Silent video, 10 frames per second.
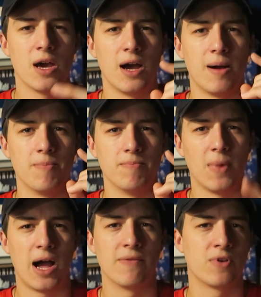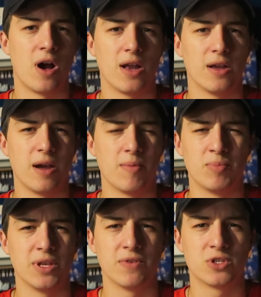I
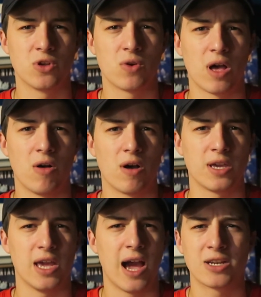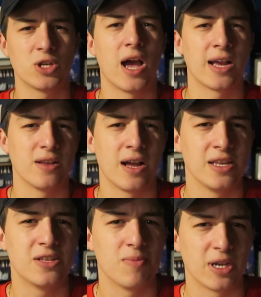believe it's SoCal Hockey. Actually, I
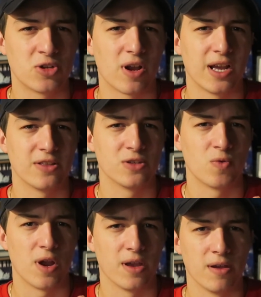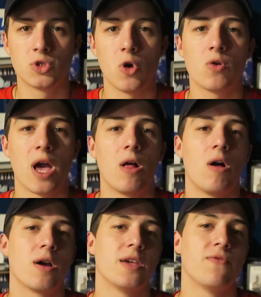need to make sure I get this right.
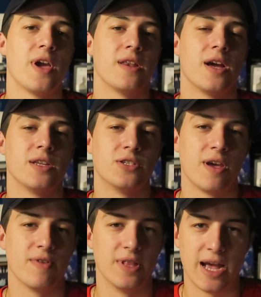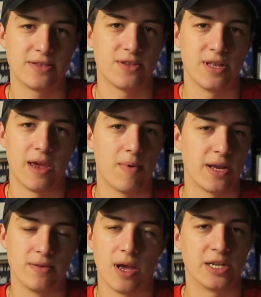SoCal Hockey Fan 97, that's the name.
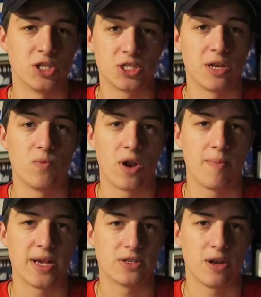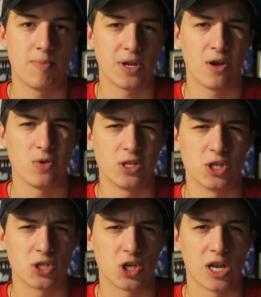I just didn't want to mess it up. I know he
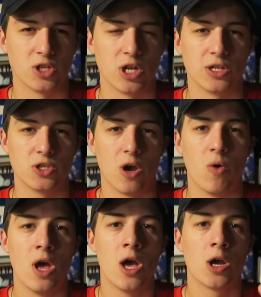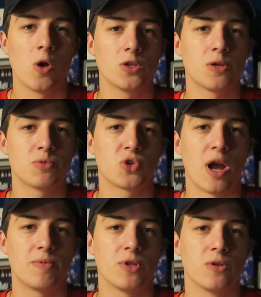just changed it. So go
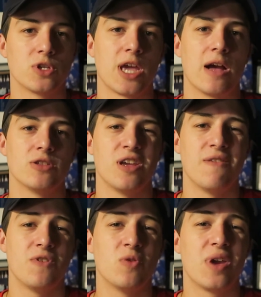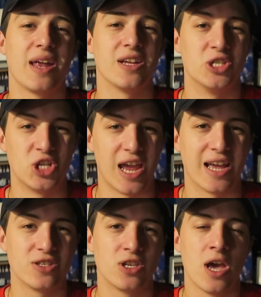subscribe to those accounts if you get a
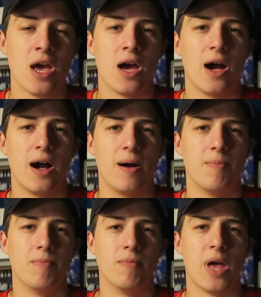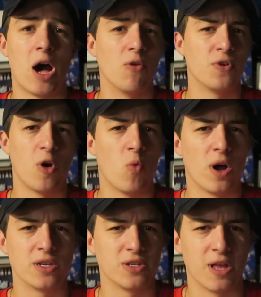chance.
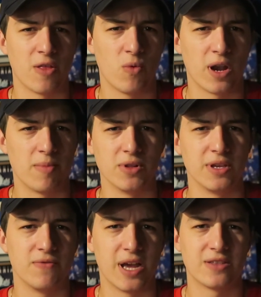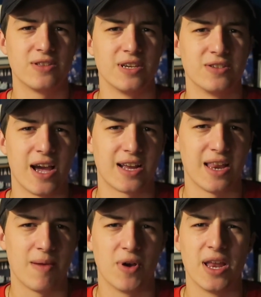Alvin01 is another one. I believe that's the exact
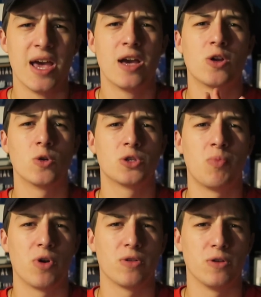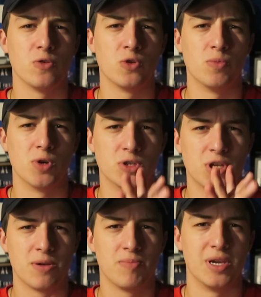name, but go support other
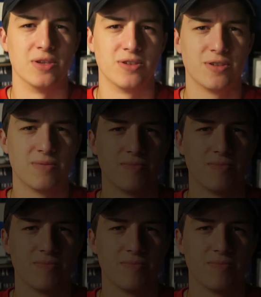YouTubers. Peace.